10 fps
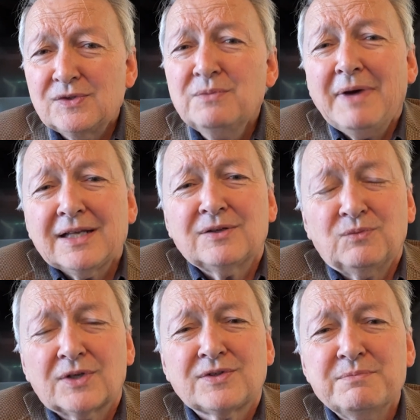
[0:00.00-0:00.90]
you mightn't
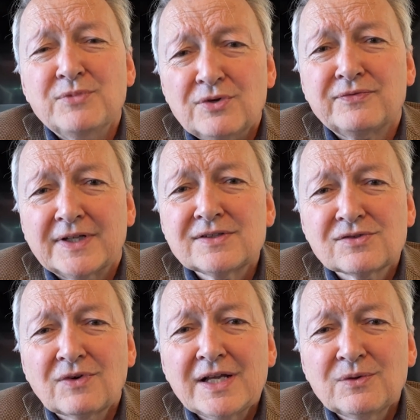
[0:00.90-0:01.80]
want to move in
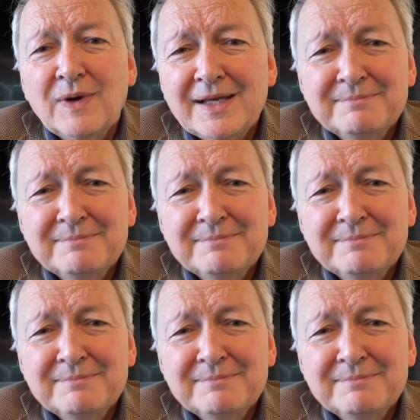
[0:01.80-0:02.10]
straight away.